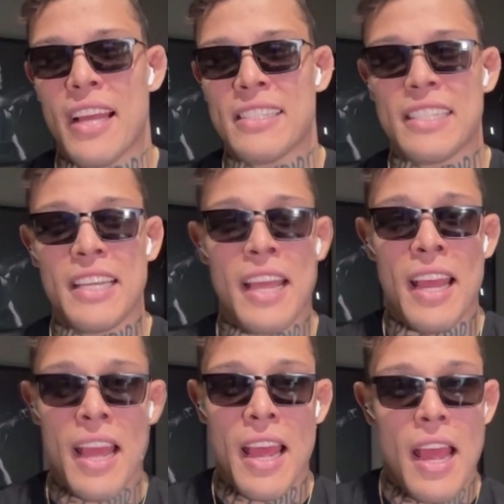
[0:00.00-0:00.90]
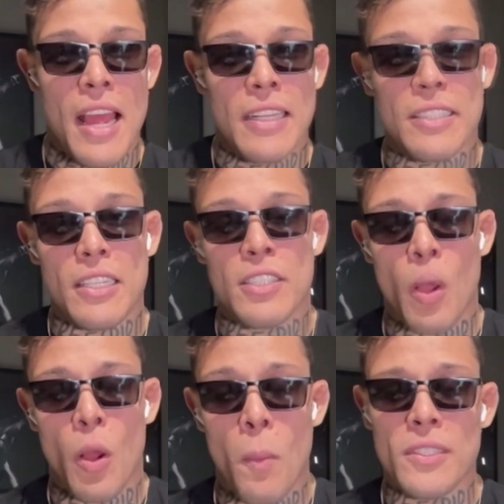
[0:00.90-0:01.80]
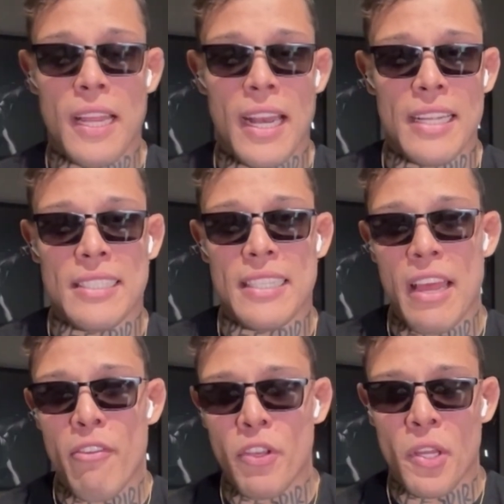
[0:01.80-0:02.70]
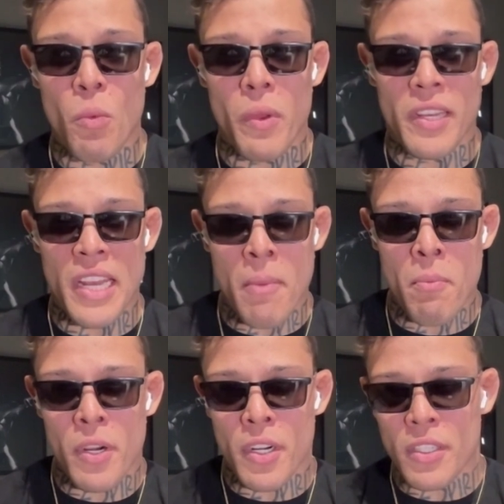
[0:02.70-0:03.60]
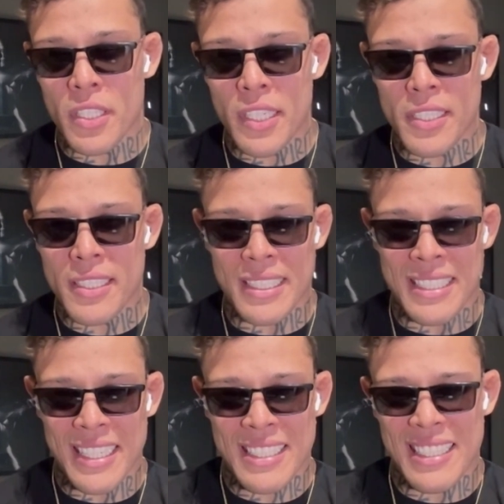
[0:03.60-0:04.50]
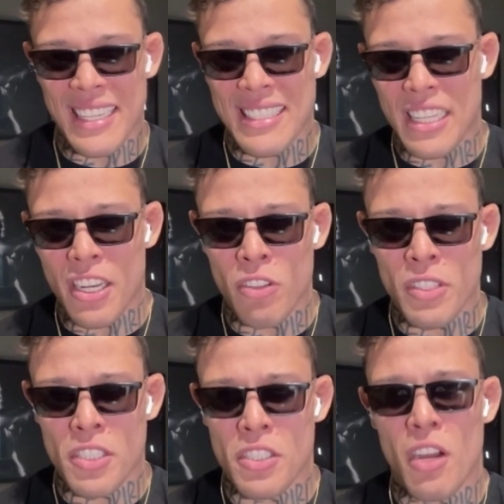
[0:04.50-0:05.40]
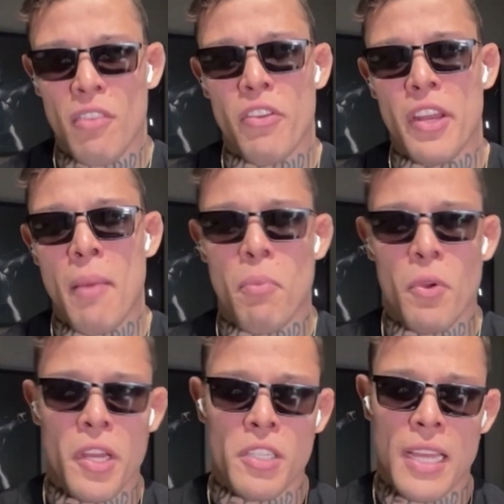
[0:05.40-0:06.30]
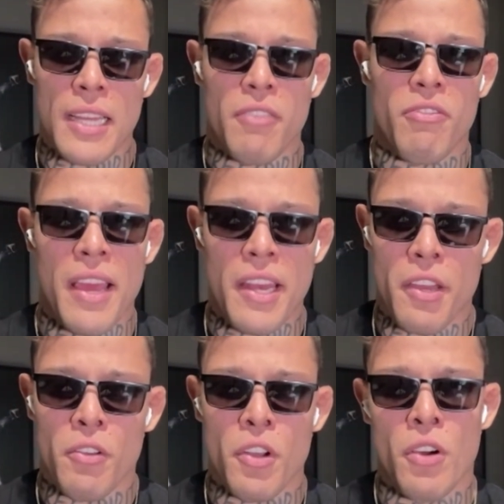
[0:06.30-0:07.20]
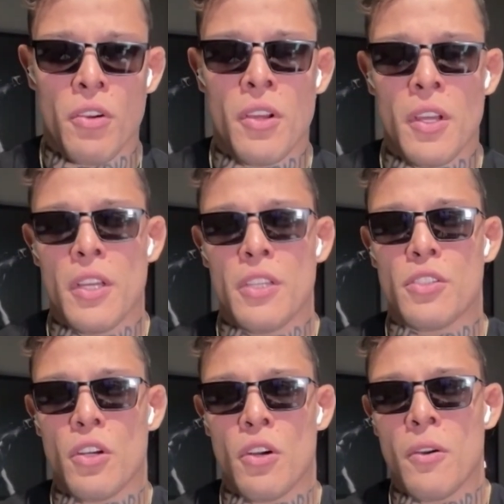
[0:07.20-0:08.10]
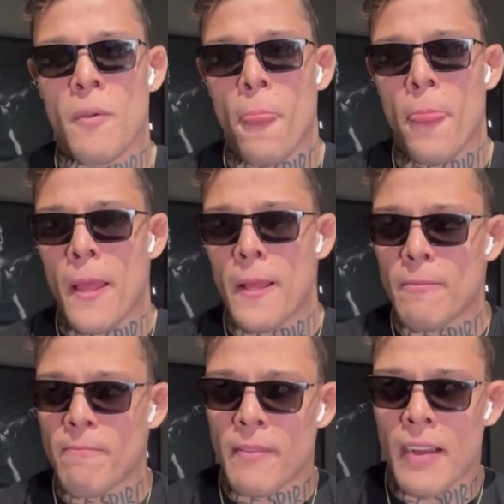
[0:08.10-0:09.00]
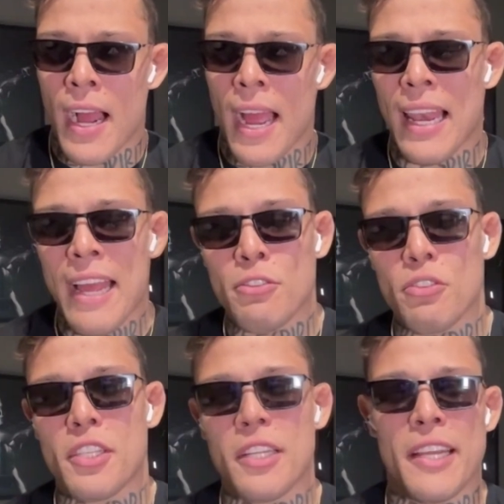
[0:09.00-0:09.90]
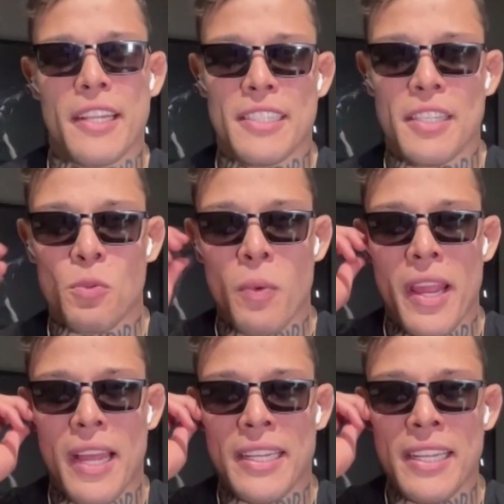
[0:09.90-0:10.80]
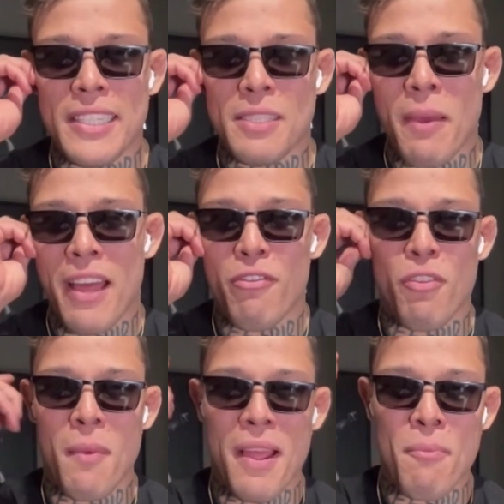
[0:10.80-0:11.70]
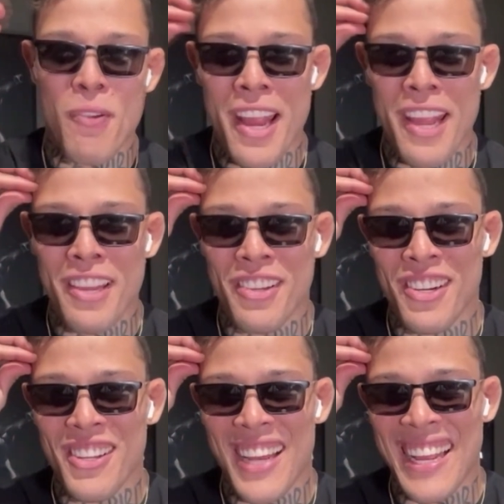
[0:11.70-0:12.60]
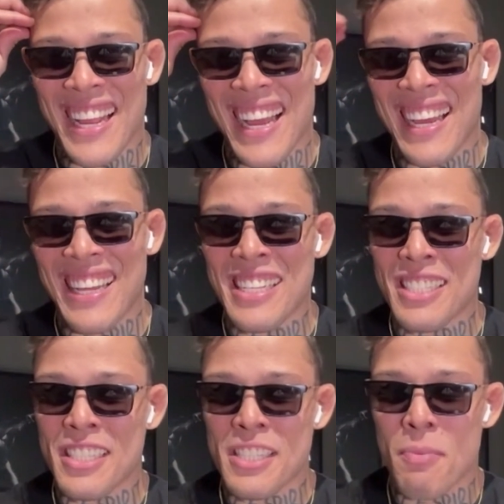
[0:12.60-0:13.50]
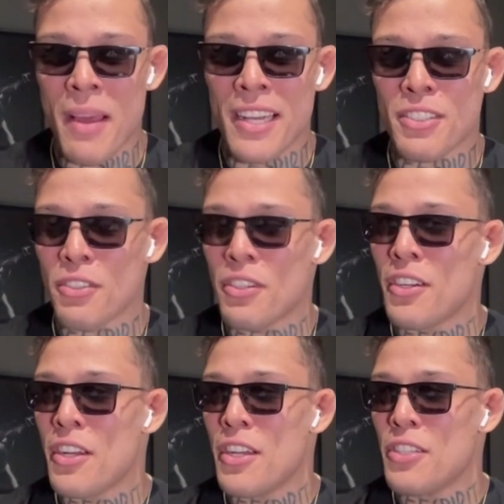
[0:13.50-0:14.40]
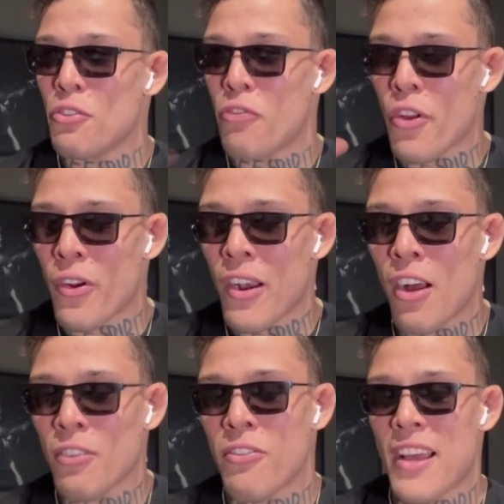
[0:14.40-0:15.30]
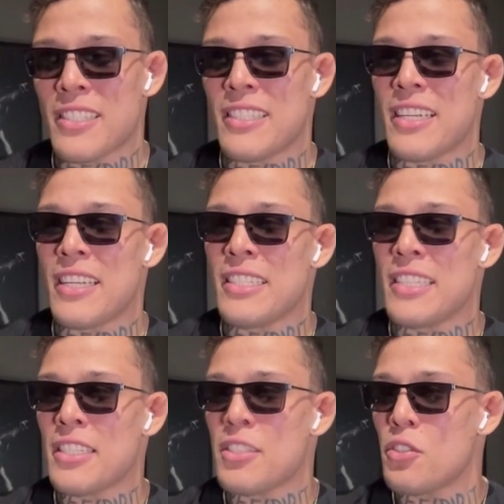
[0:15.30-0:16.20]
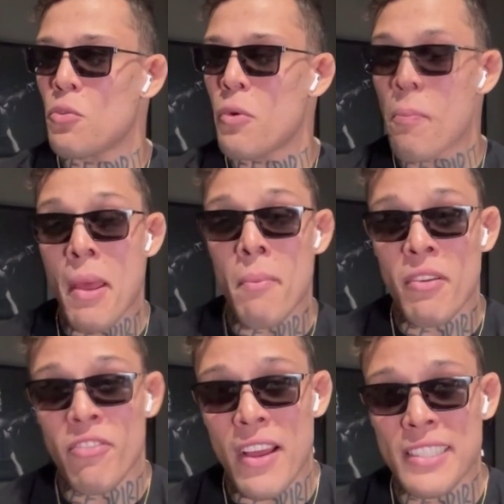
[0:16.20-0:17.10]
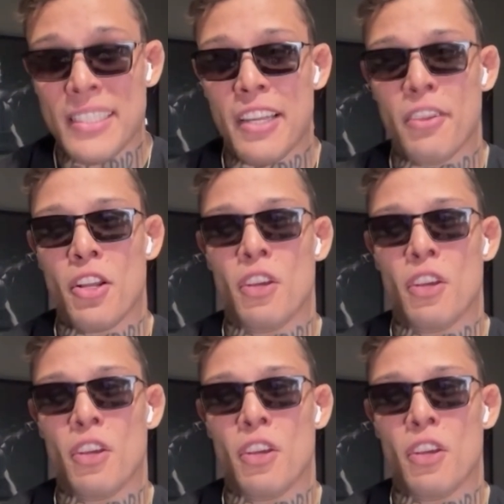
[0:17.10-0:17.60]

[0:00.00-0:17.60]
I see it. It's almost that I see everything with numbers and statistics and all this stuff, and I put inside the fighting. So I like to see things this way. I think it's better for my brain. Like it's better to figure out faster, just to remember faster.